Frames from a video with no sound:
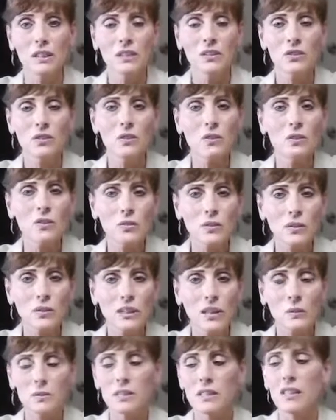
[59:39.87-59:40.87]
two to three
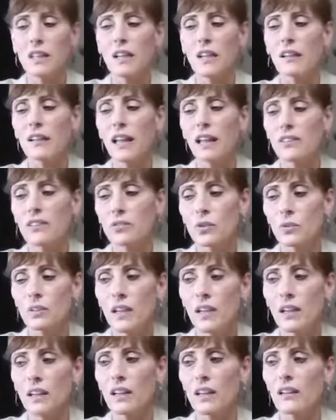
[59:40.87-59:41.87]
cups a day that's
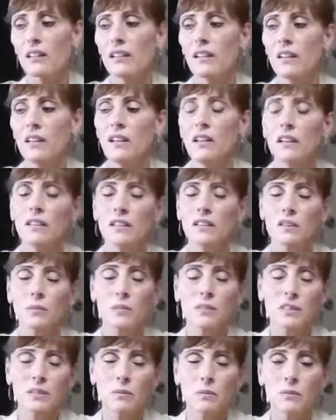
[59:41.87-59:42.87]
okay there could
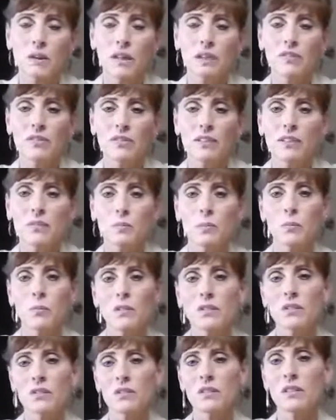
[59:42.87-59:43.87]
be some benefits but
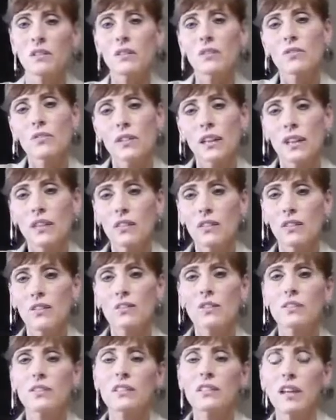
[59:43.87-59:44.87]
once you get over that
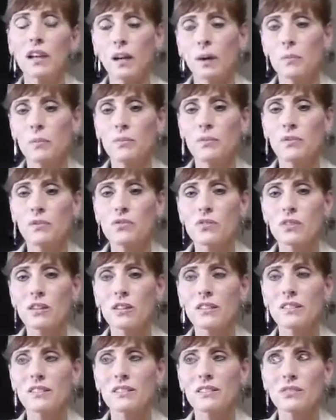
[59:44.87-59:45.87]
third cup you're
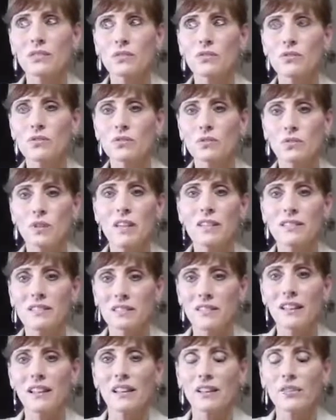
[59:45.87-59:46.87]
starting to stress
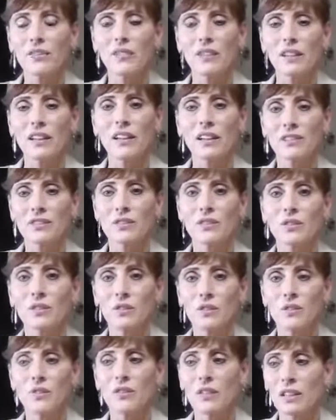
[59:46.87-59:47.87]
the liver it has to
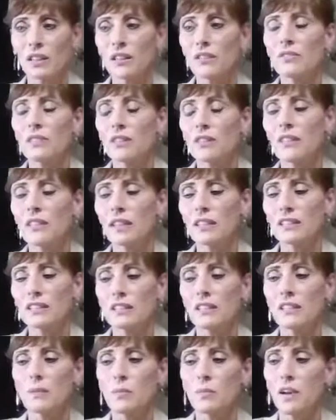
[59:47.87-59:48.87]
go through the liver it has
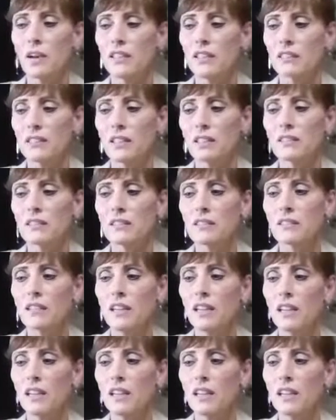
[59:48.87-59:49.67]
to get processed